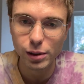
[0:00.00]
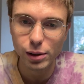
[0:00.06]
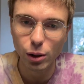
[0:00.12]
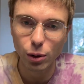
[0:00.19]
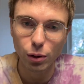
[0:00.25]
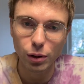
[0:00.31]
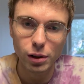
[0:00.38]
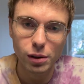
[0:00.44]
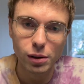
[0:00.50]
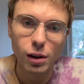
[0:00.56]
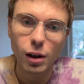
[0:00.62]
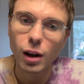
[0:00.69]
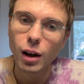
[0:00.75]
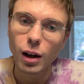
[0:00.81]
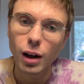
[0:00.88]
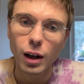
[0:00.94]
So
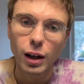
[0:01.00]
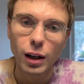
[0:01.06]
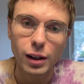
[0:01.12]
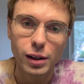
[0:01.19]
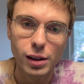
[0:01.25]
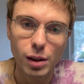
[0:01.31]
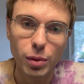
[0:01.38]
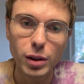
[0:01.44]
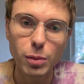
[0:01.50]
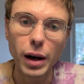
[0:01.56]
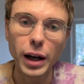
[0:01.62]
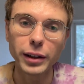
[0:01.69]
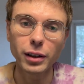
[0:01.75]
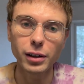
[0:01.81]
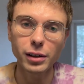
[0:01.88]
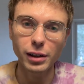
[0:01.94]
it's a bit
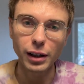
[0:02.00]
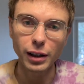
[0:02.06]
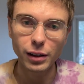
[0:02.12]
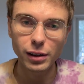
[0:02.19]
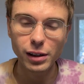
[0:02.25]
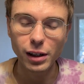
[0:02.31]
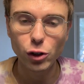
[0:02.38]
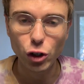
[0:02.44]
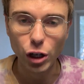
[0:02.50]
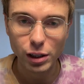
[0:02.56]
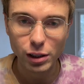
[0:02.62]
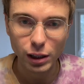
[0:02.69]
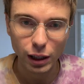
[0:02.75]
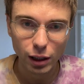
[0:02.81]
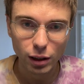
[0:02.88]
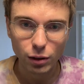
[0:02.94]
better than
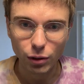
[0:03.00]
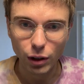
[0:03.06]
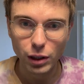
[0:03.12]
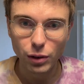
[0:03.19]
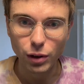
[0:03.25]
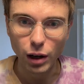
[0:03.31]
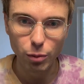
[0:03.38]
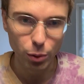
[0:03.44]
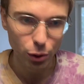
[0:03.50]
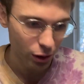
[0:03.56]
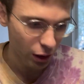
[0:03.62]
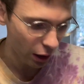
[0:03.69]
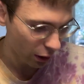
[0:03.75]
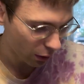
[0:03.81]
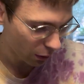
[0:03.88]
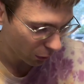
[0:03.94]
just take
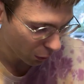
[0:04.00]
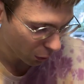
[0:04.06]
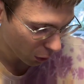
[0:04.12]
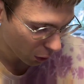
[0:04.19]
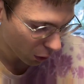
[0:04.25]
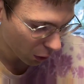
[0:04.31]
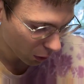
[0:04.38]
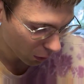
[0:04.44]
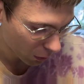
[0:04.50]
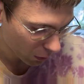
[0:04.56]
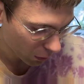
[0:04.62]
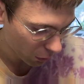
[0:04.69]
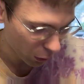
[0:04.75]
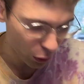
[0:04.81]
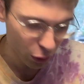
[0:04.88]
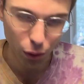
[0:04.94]
25% for
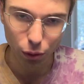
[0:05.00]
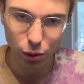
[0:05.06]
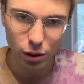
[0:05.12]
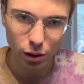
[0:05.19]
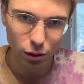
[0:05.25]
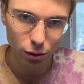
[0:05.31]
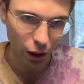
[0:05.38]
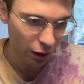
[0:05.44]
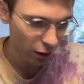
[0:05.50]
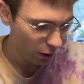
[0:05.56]
services, right?